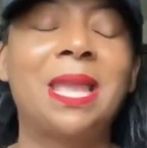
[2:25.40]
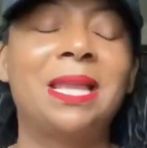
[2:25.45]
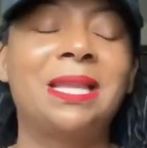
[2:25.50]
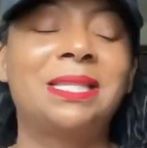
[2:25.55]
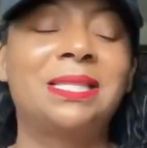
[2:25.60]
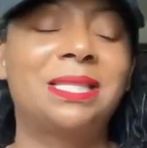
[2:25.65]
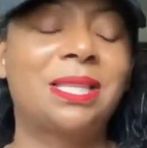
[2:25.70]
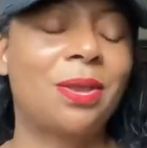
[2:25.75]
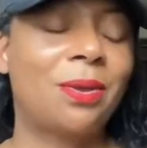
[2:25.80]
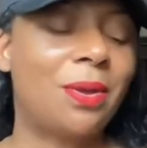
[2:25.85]

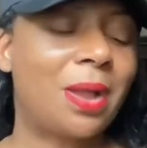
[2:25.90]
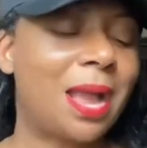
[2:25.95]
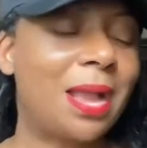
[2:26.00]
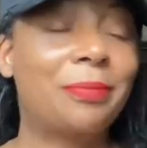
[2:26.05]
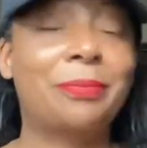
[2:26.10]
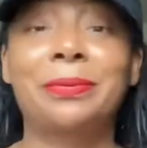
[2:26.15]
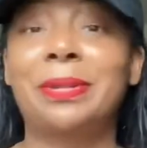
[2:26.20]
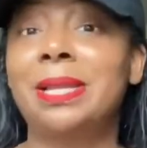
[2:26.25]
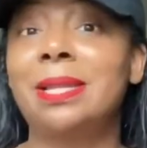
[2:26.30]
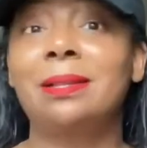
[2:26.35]
So I
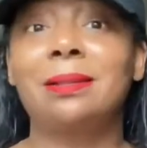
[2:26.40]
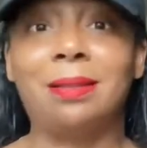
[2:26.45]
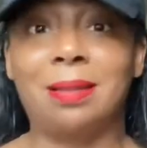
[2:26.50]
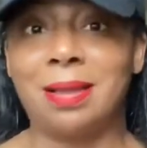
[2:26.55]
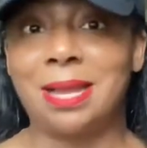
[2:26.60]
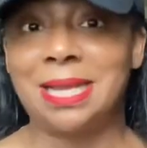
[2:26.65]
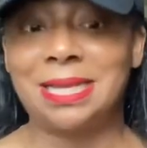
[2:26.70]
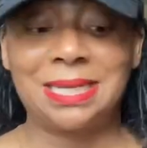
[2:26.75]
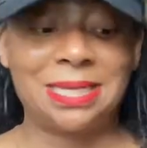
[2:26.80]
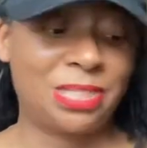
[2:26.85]
read a
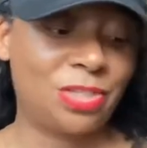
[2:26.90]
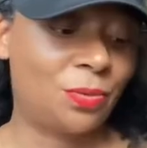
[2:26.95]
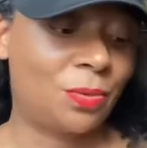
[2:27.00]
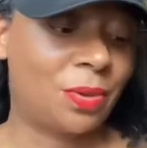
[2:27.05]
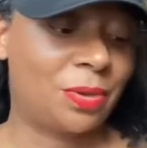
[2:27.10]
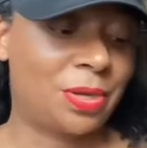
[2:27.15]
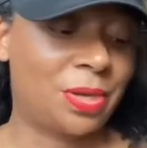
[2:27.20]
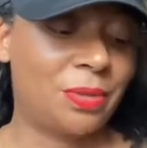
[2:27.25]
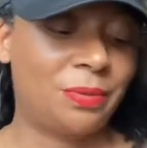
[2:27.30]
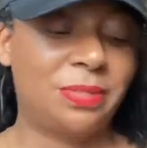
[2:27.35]
lot, as you
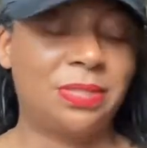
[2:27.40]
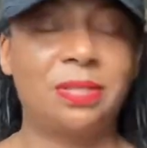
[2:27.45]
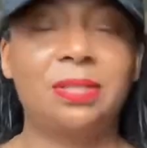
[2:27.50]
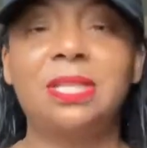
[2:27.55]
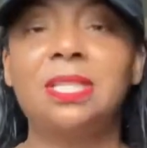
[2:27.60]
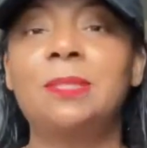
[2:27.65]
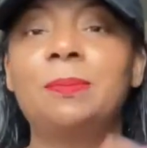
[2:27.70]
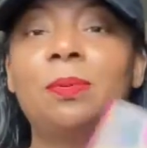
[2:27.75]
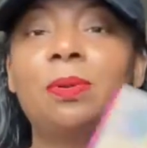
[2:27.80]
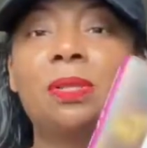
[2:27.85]
all know. So
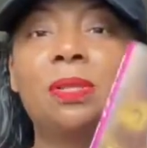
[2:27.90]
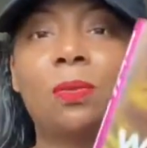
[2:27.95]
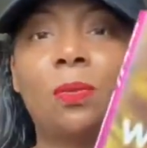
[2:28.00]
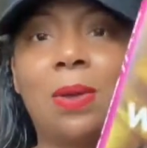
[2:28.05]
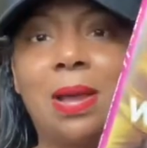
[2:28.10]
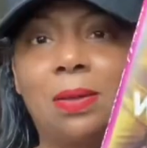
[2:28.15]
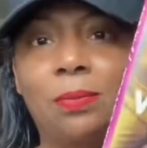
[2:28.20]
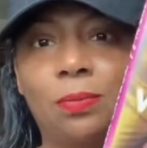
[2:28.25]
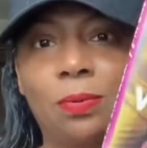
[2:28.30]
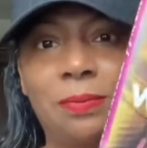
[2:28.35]
this book, The
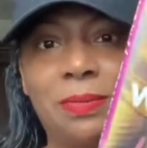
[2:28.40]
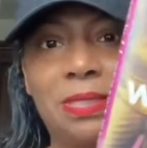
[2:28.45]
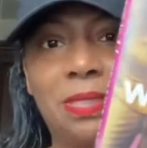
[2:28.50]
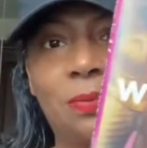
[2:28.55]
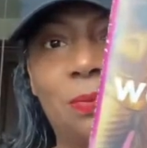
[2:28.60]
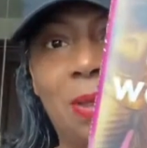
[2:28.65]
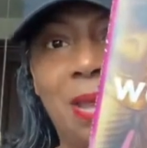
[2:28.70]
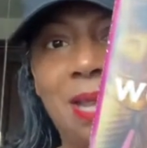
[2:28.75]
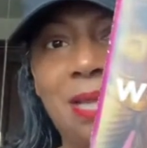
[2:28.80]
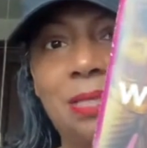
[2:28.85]
Wild
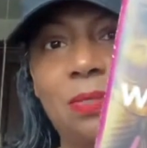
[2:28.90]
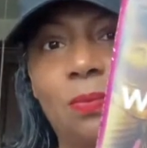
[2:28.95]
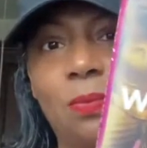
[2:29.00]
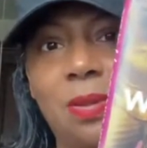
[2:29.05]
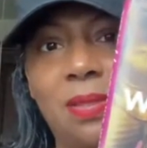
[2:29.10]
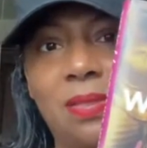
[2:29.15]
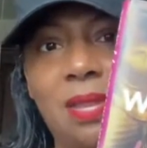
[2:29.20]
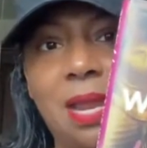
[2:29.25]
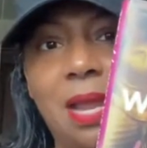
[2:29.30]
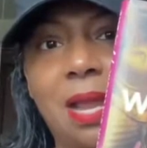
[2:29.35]
Woman's Way, is
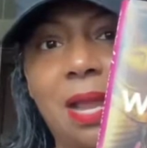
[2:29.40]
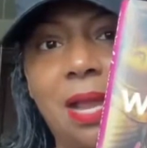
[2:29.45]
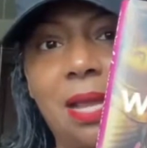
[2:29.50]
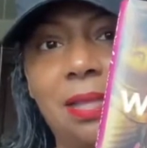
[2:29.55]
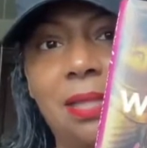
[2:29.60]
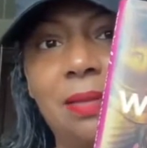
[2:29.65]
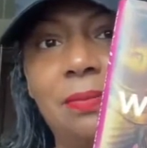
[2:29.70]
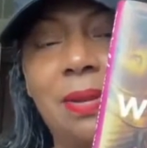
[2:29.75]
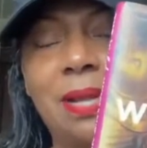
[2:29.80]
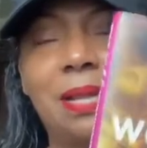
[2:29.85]
one that I
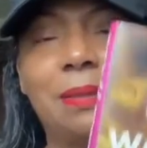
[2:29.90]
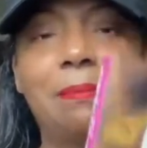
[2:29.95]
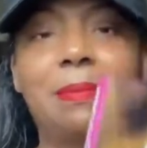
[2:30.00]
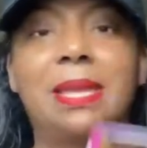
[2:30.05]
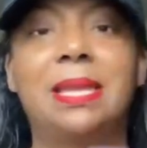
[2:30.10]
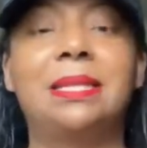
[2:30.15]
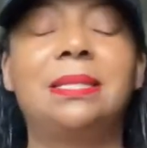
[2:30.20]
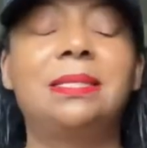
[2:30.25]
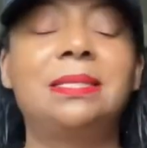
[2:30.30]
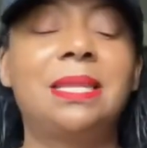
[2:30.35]
highly
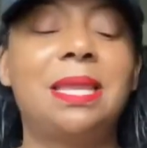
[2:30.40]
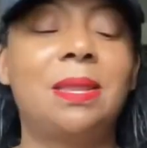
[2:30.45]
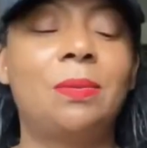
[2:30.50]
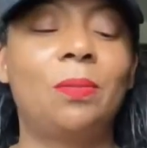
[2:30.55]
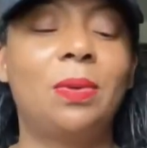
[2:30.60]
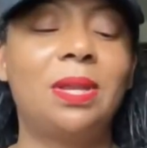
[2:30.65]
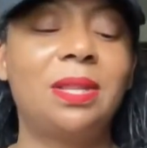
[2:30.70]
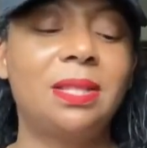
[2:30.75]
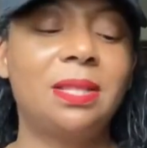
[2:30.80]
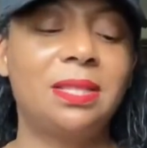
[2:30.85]
recommend.
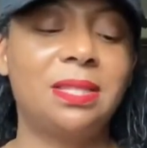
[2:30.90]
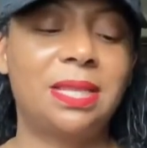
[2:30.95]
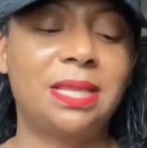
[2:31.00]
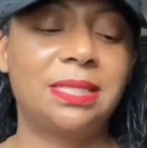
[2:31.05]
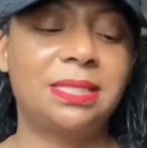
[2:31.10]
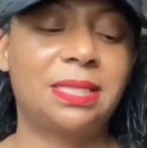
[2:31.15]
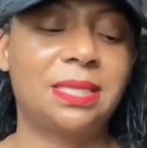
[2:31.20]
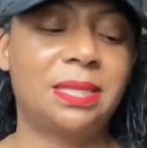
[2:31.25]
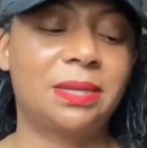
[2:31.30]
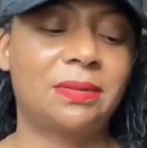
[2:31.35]
And one of the
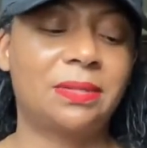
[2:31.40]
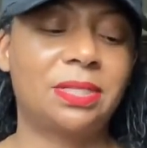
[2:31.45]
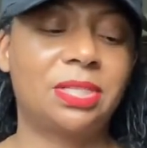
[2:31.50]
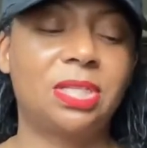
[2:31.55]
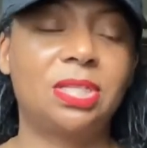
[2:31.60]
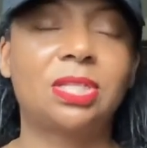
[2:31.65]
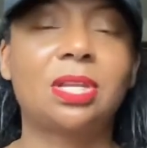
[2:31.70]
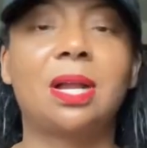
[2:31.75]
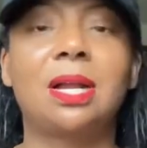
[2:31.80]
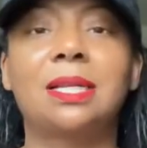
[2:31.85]
things in there that
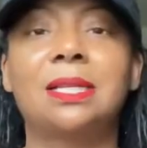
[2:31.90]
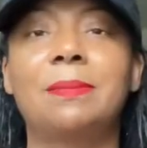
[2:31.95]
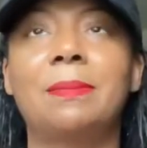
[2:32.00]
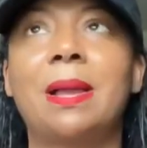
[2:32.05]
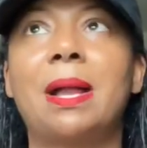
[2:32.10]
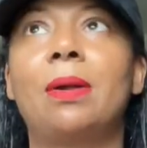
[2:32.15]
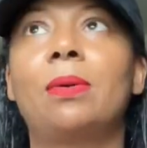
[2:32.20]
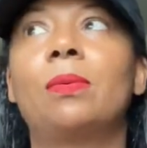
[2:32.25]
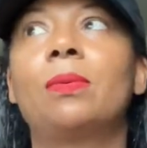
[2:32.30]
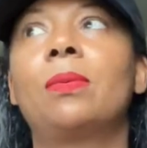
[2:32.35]
she talked
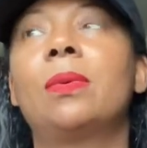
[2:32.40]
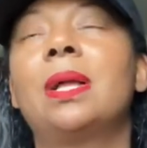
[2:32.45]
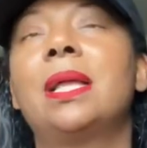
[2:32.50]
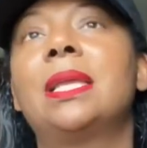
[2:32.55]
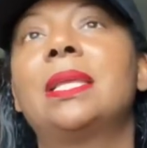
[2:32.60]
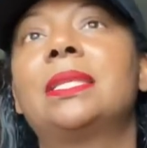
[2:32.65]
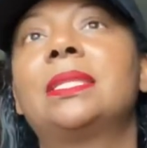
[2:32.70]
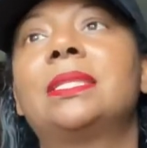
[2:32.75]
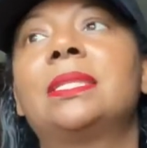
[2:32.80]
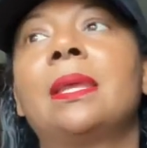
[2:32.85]
about
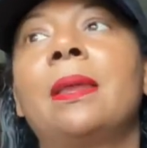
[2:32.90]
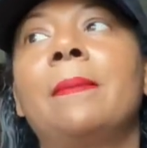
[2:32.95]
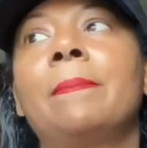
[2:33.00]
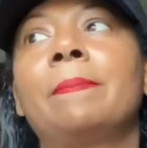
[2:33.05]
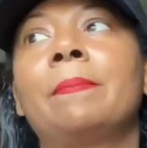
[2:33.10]
was,